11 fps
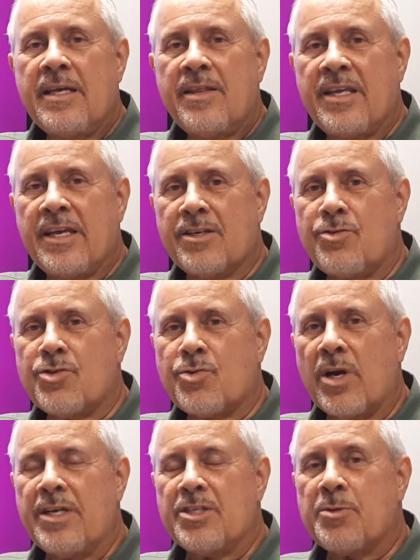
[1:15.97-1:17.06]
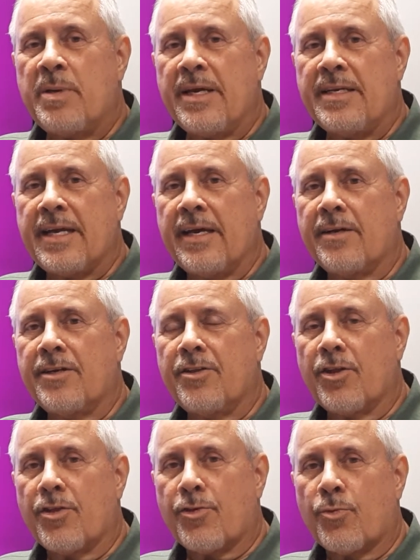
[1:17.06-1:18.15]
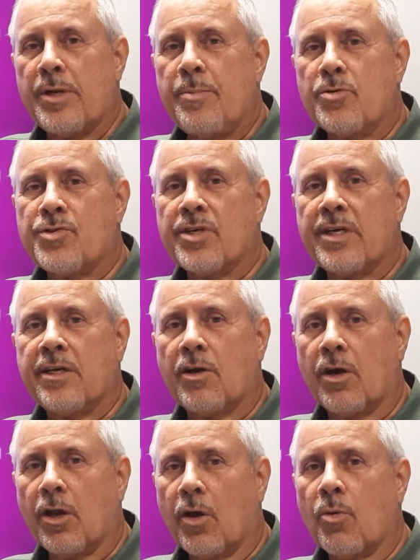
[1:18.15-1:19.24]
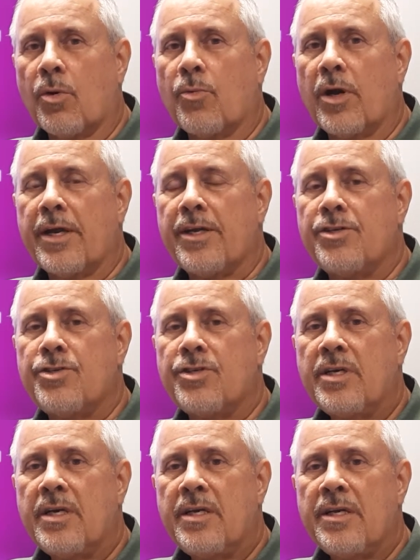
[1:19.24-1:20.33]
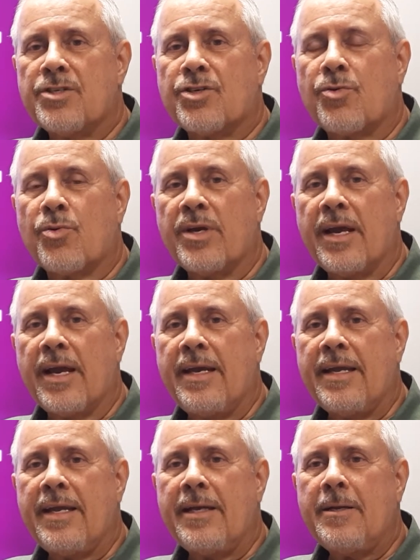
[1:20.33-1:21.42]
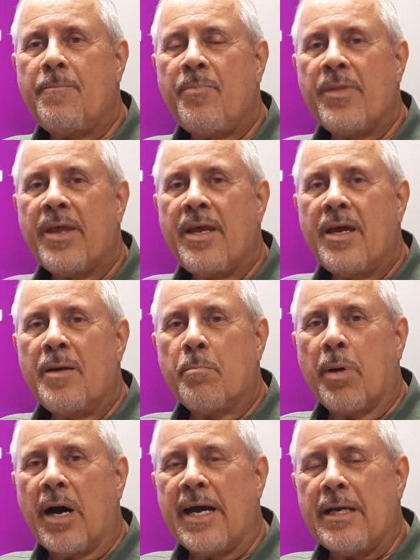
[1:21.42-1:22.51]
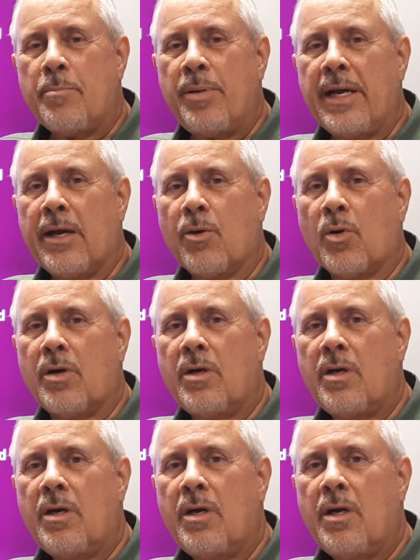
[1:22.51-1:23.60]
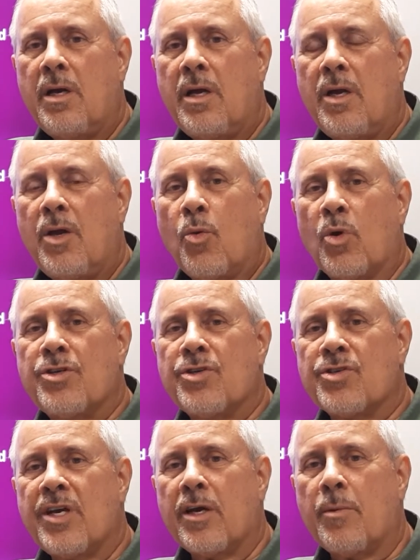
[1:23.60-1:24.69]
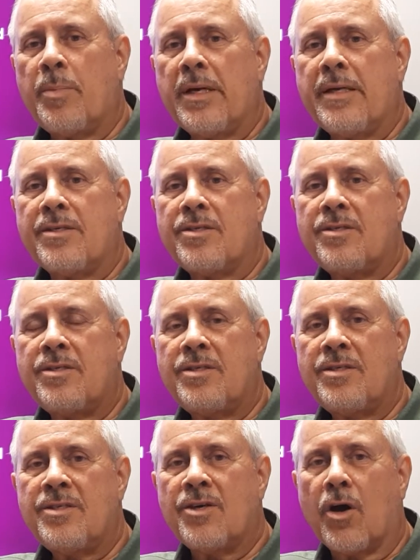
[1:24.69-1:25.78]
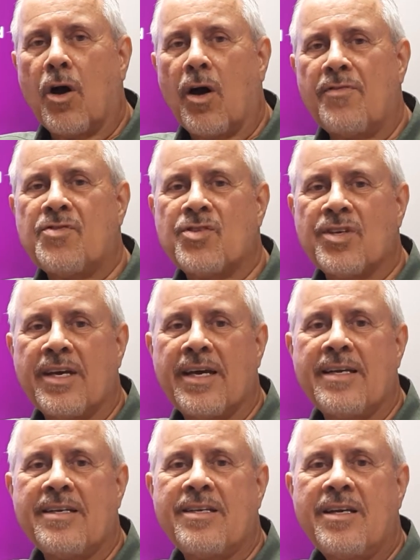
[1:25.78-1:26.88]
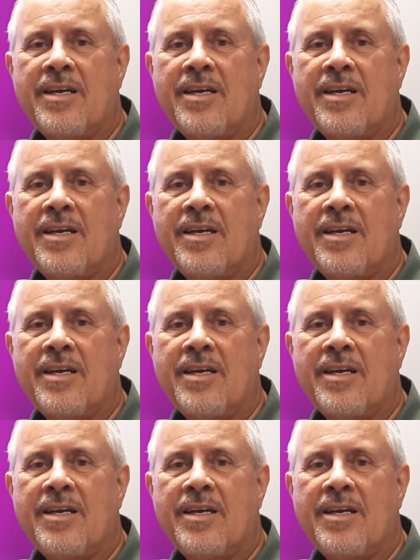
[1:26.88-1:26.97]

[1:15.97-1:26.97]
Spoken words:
The interest rates being down in the 3% or lower range is creating buying power, which is helping to offset